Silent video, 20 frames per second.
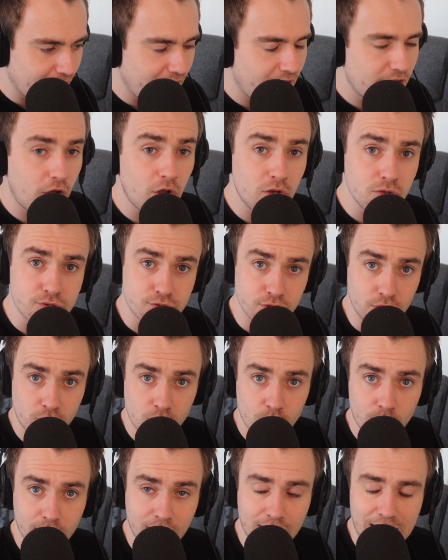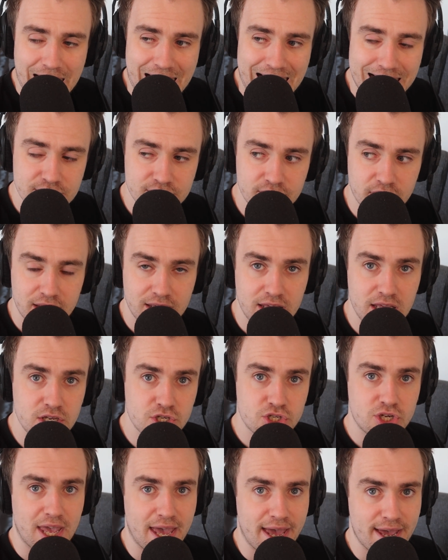And also, we're going to ask
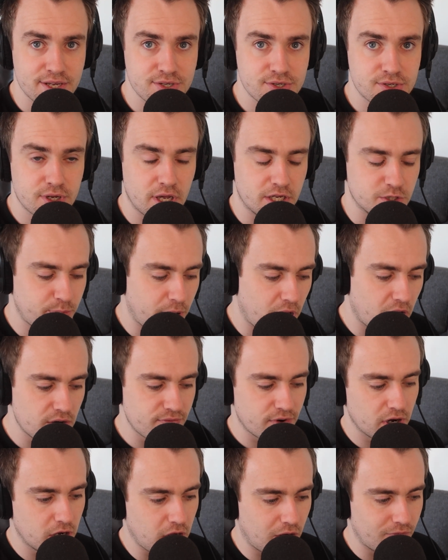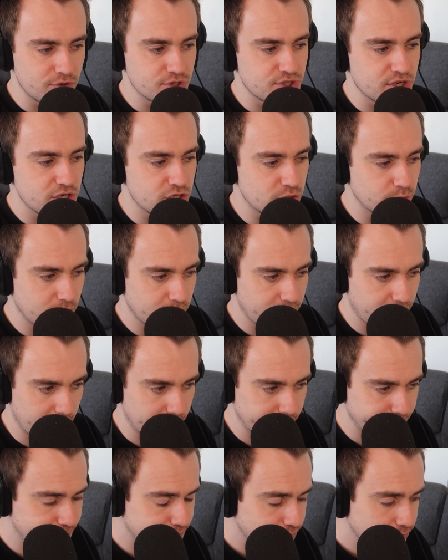each guest, as part of our conversation with
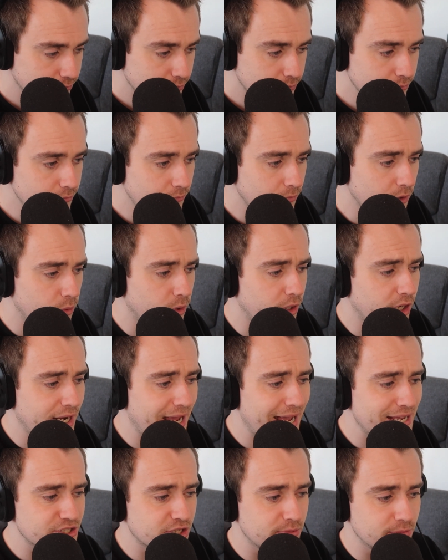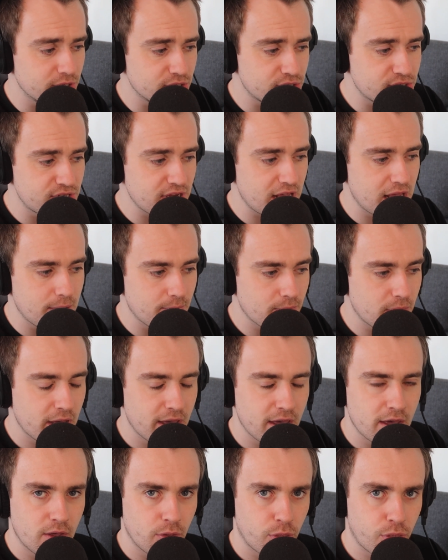them, we're going to ask them the same
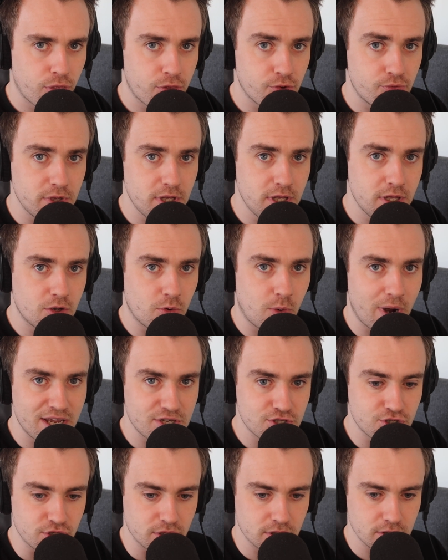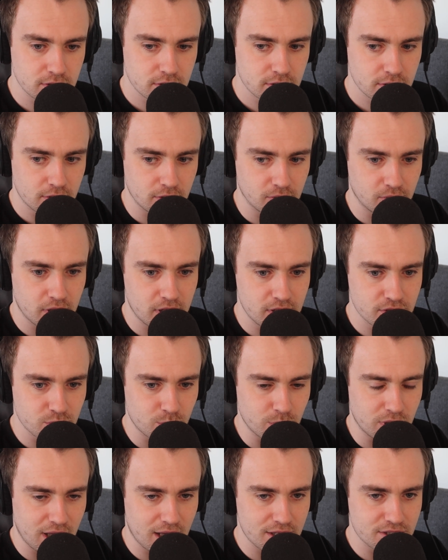3 questions. Okay, so
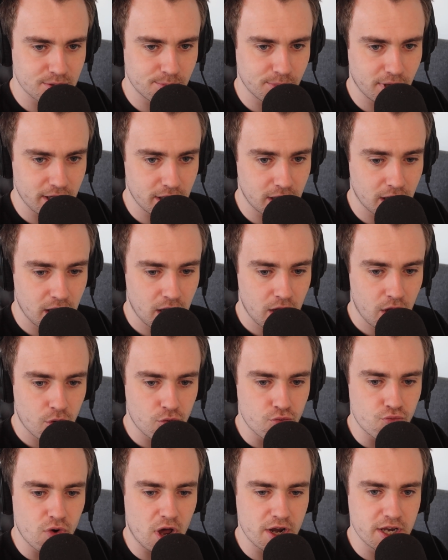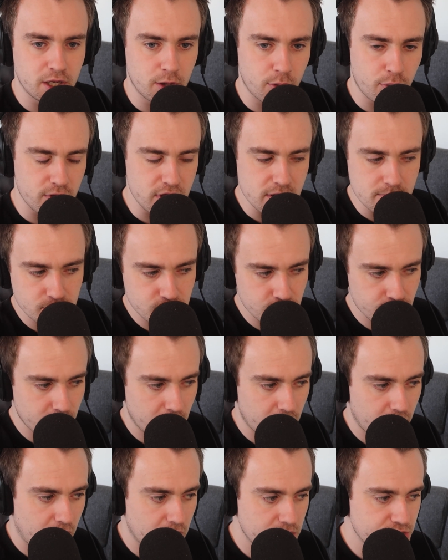we get some like running themes
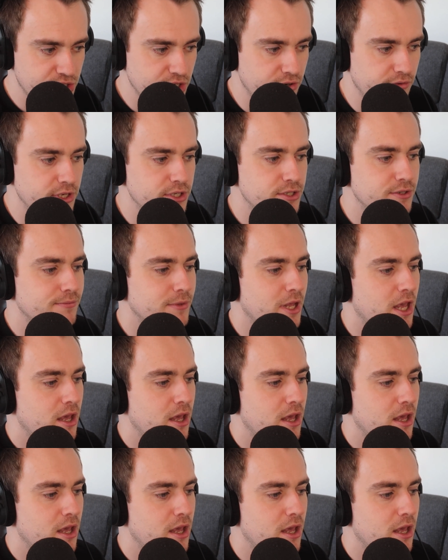throughout our series.